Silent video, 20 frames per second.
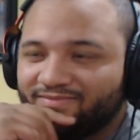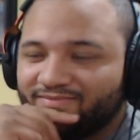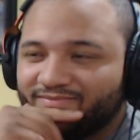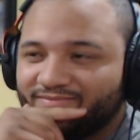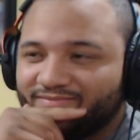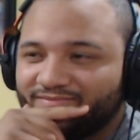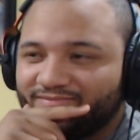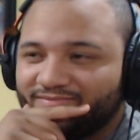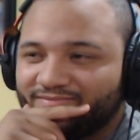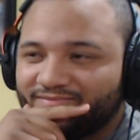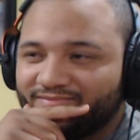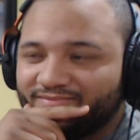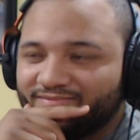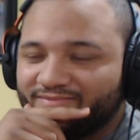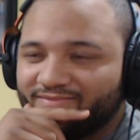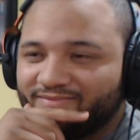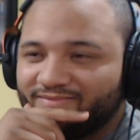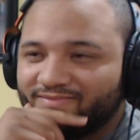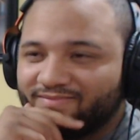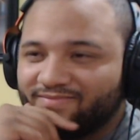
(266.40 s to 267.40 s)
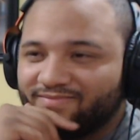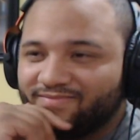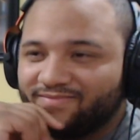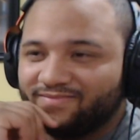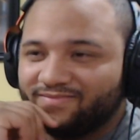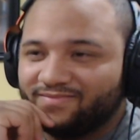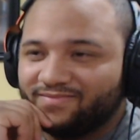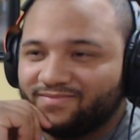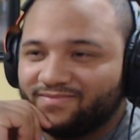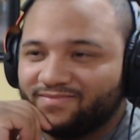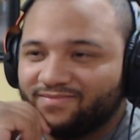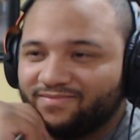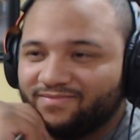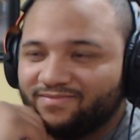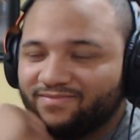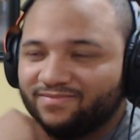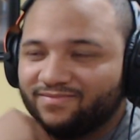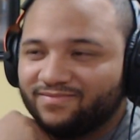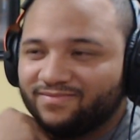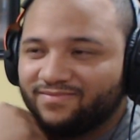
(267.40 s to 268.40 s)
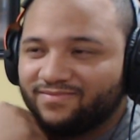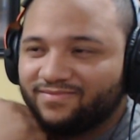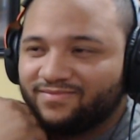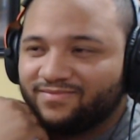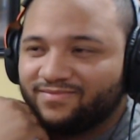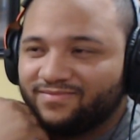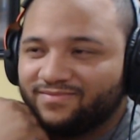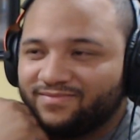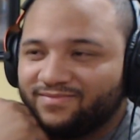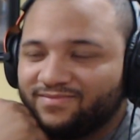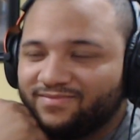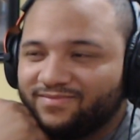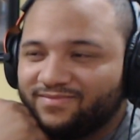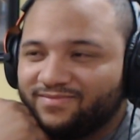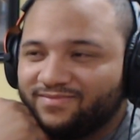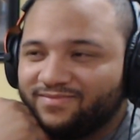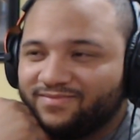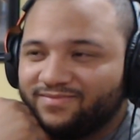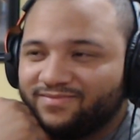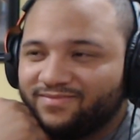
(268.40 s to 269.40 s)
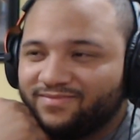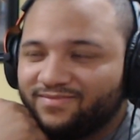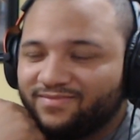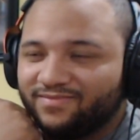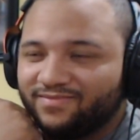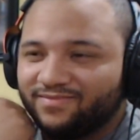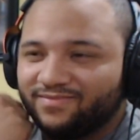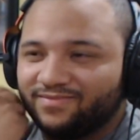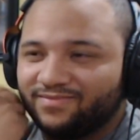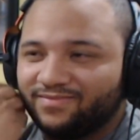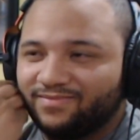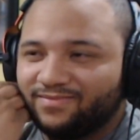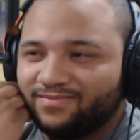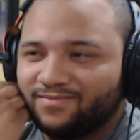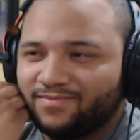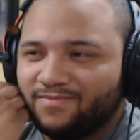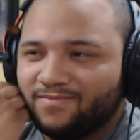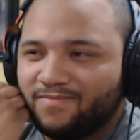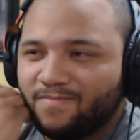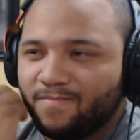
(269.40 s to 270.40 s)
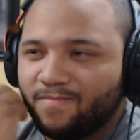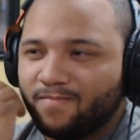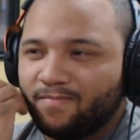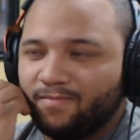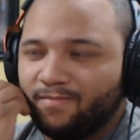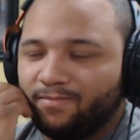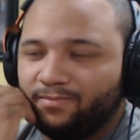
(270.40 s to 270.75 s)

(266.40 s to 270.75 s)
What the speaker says: No words are spoken by the person on screen.